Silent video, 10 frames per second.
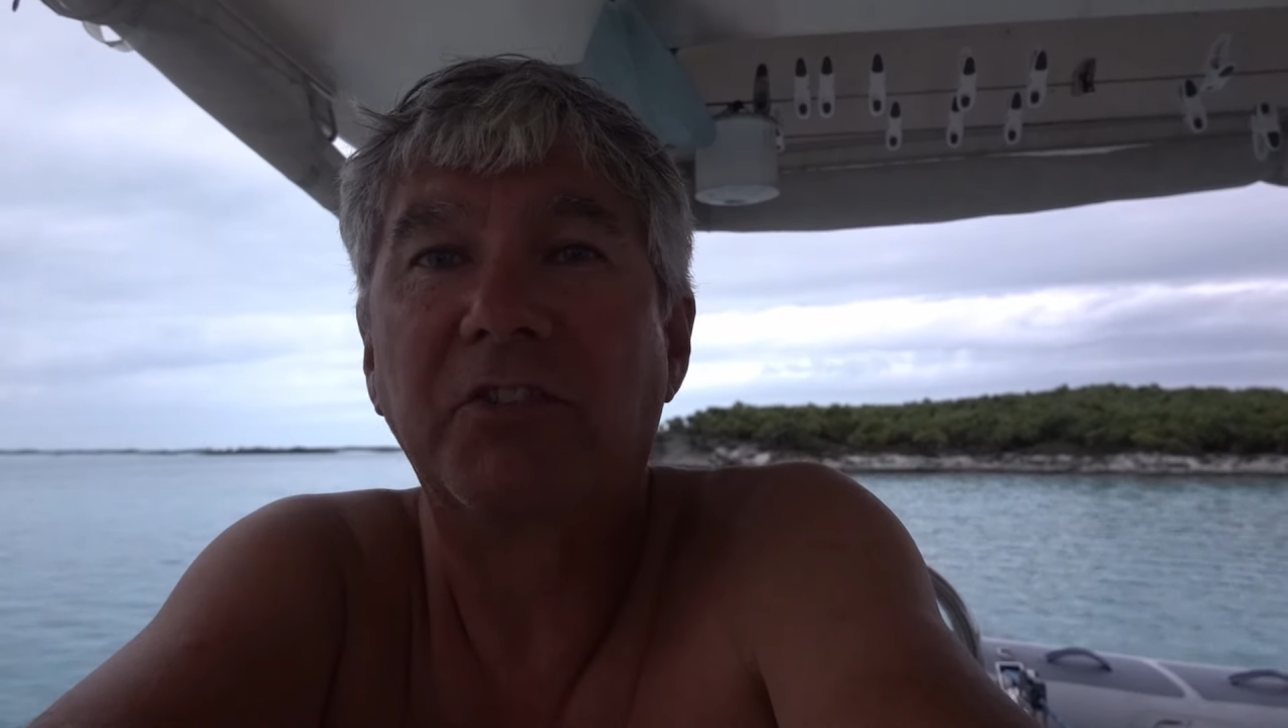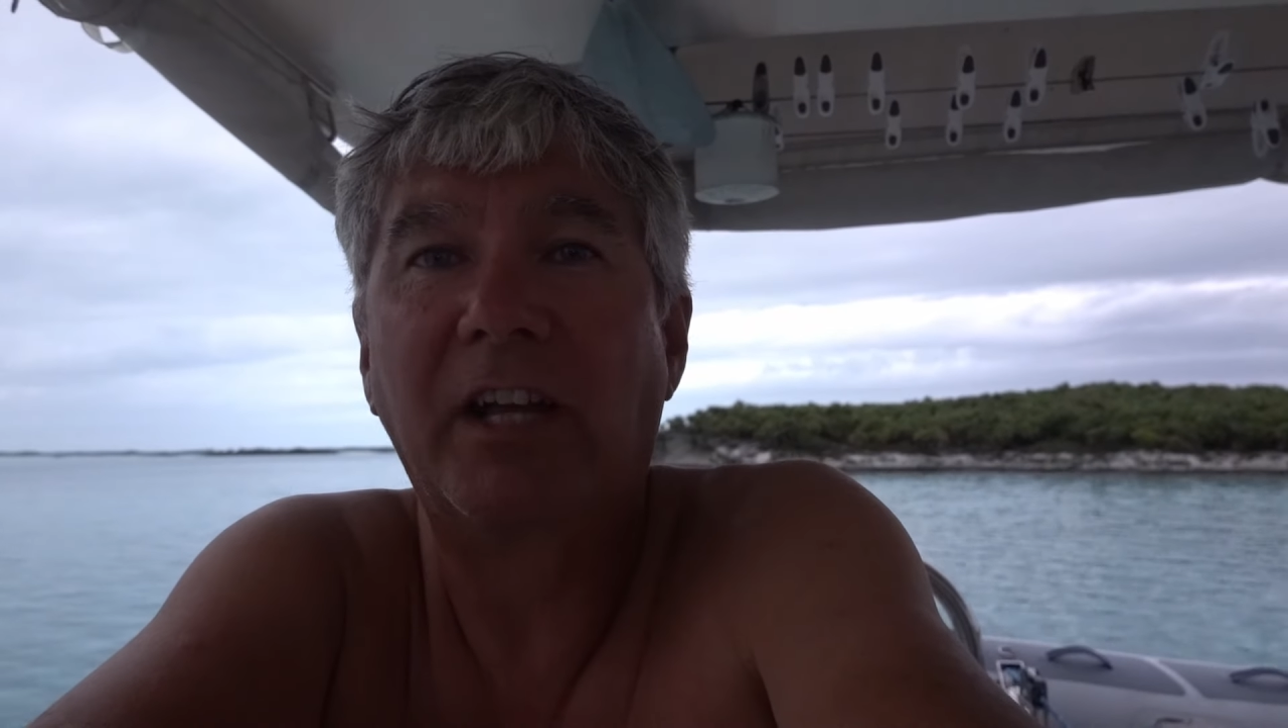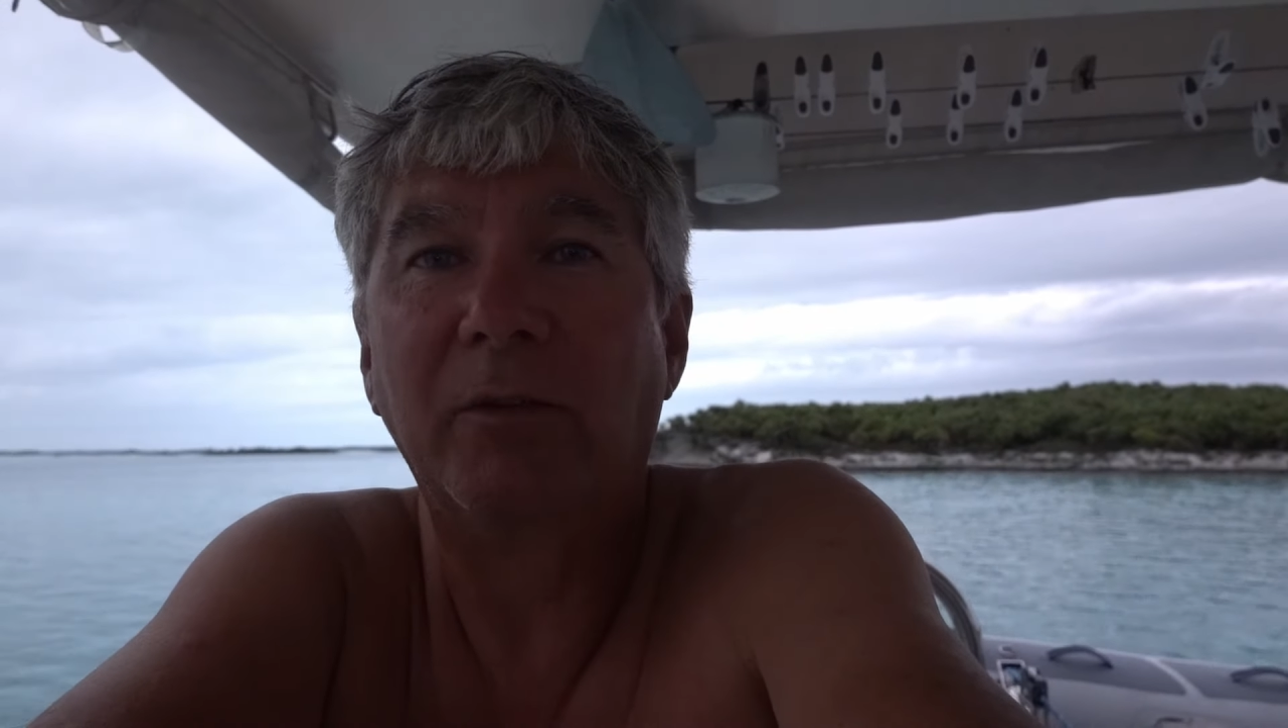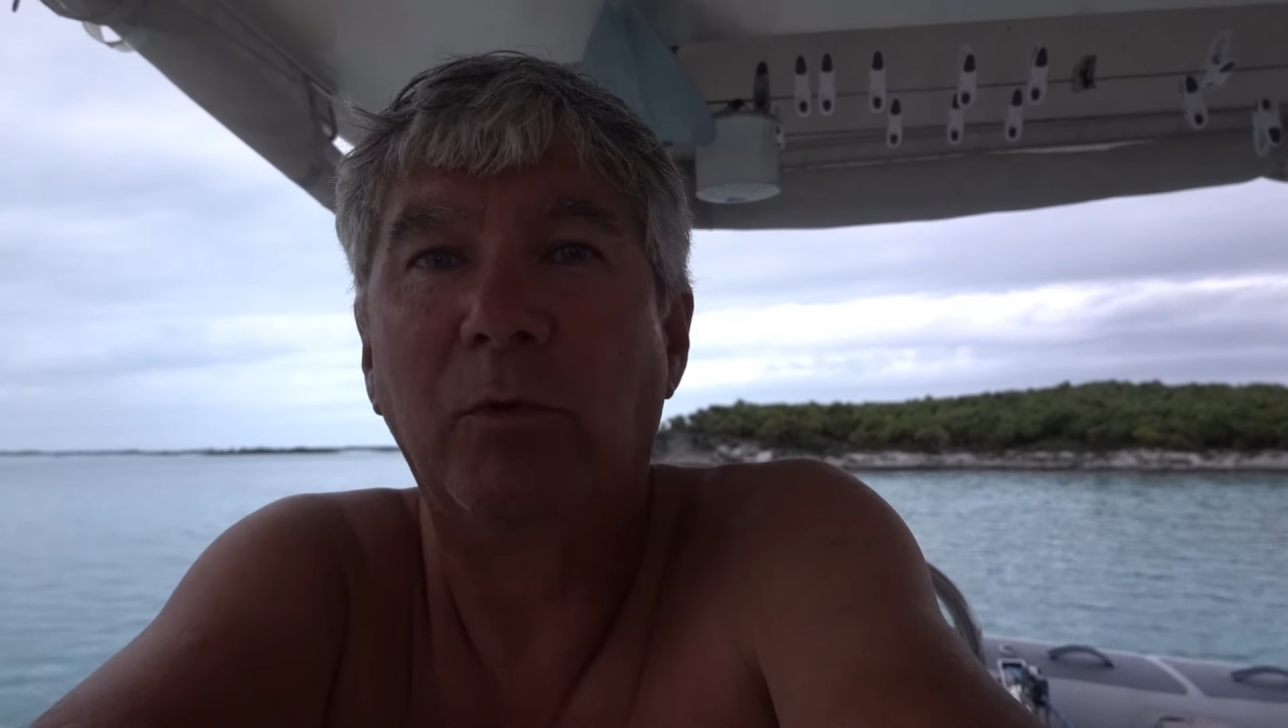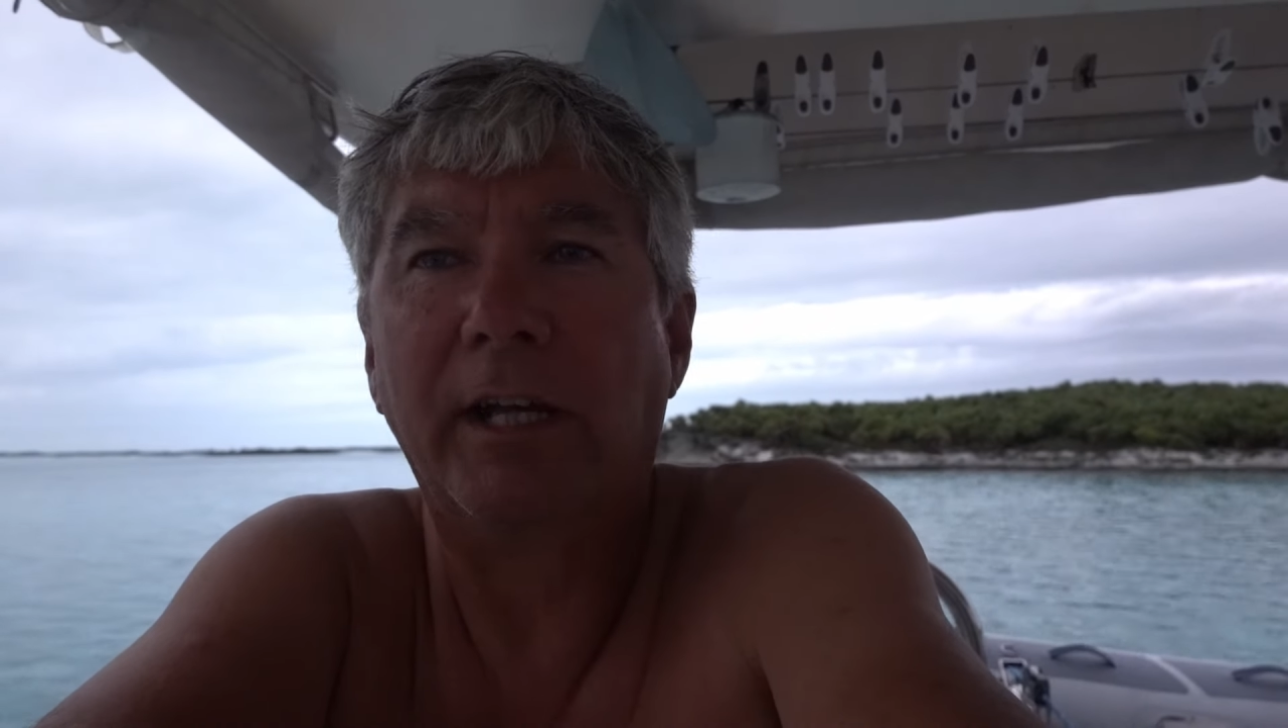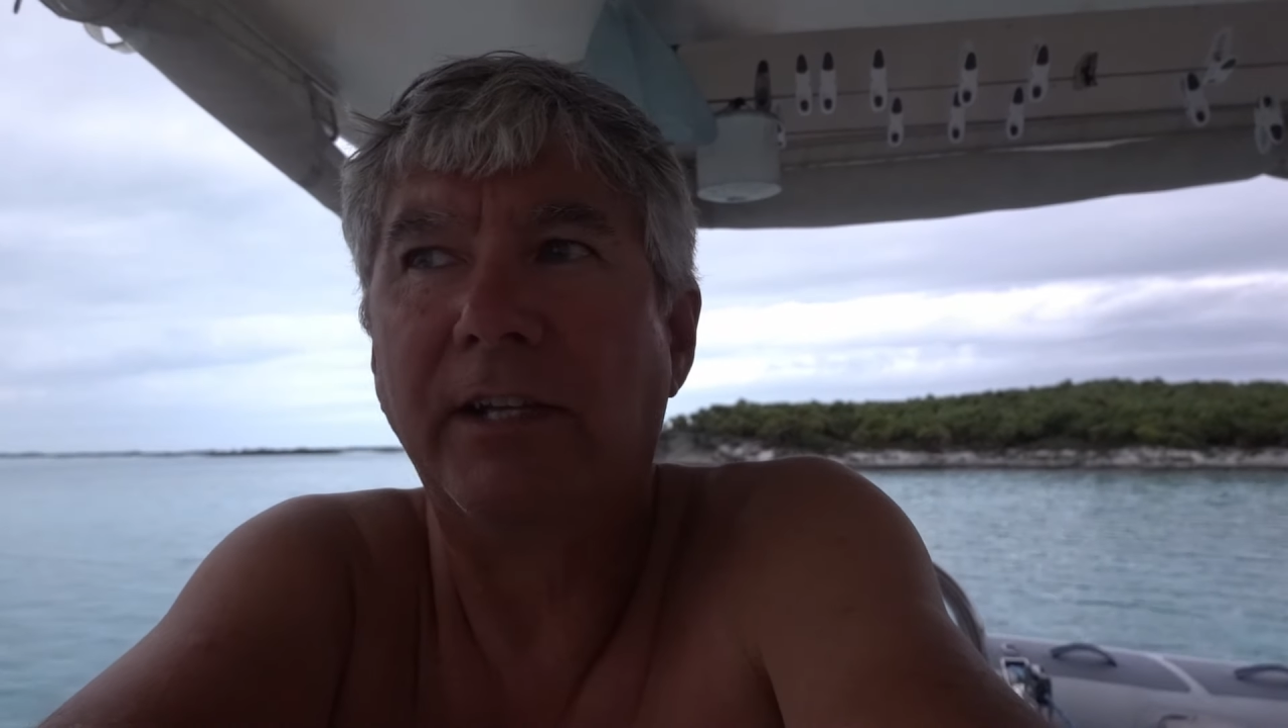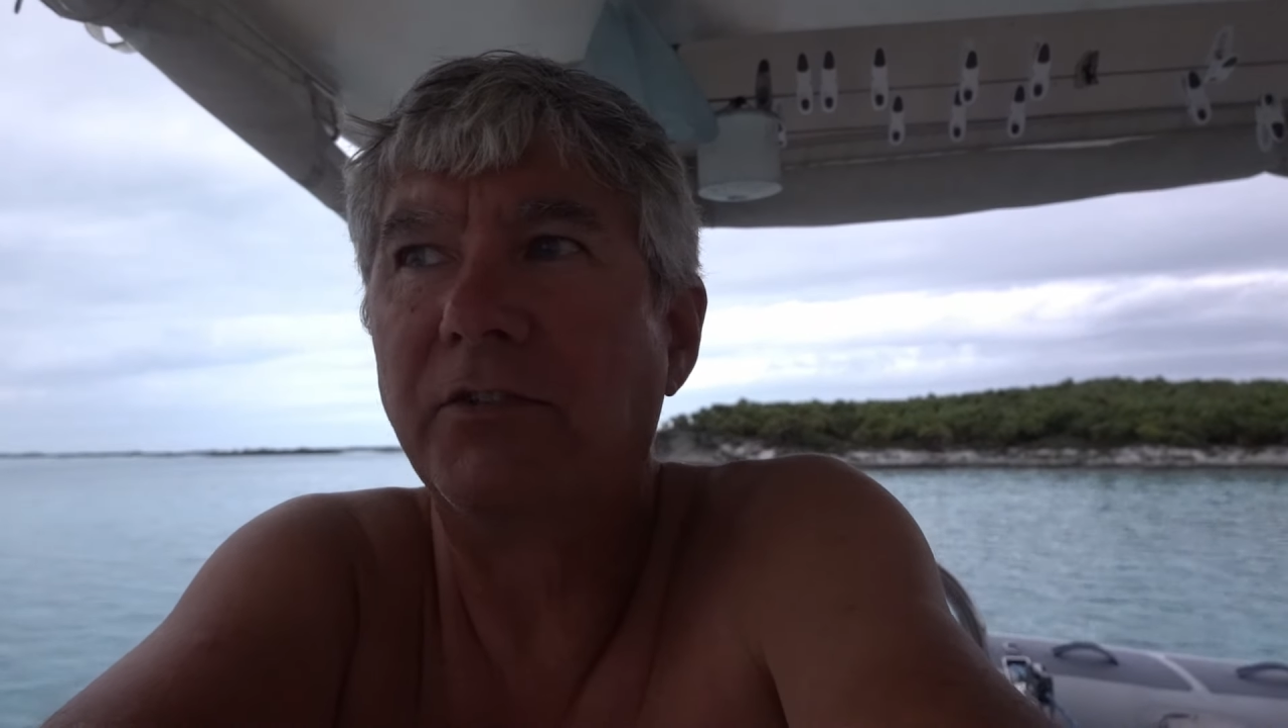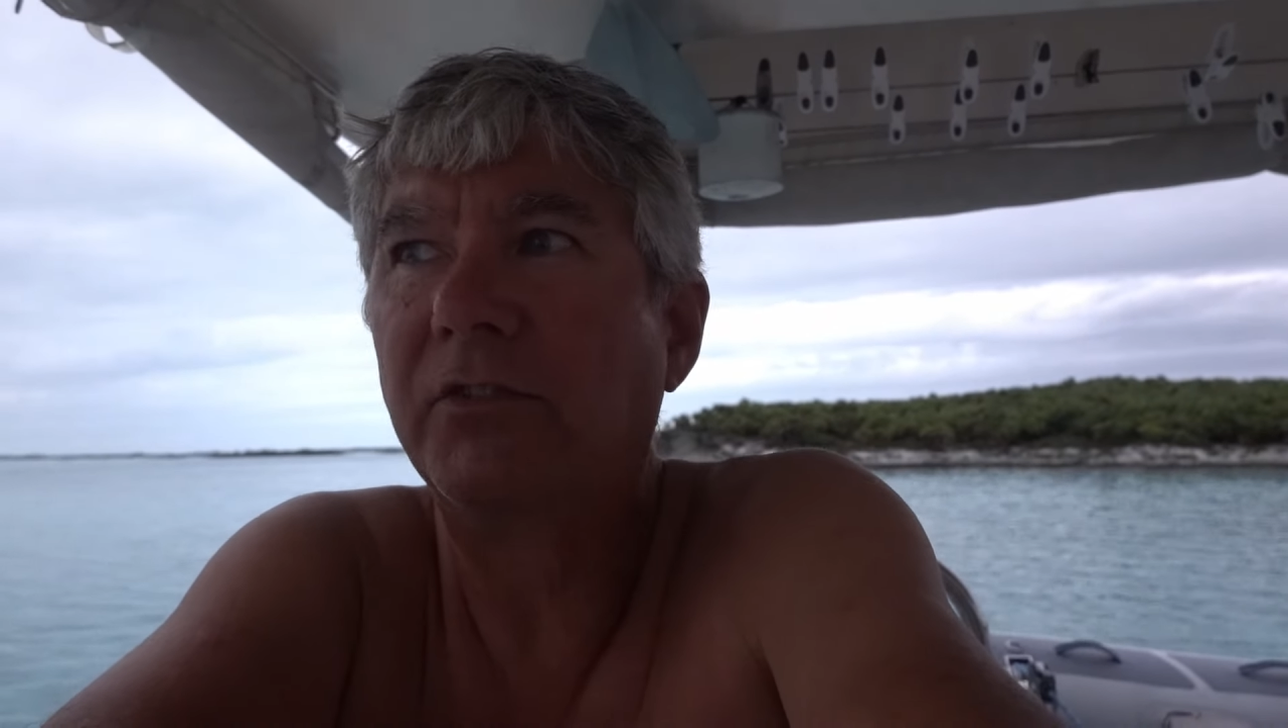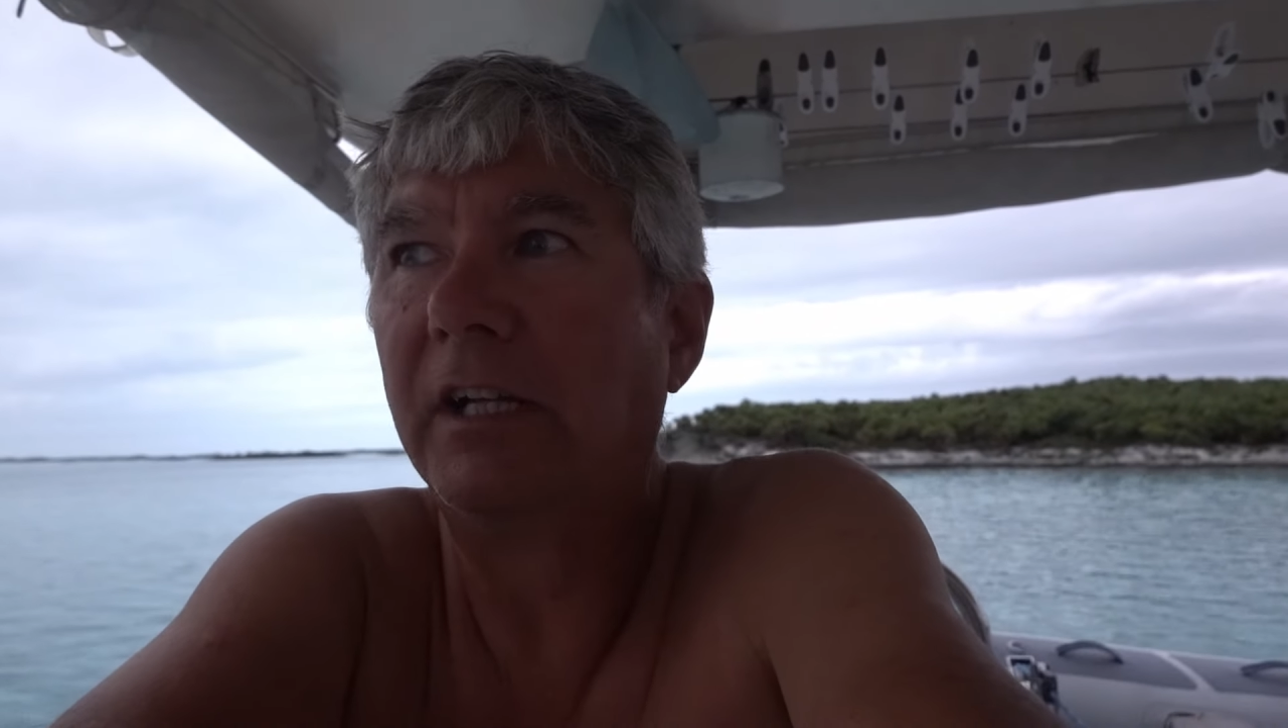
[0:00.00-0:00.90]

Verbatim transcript: sideways.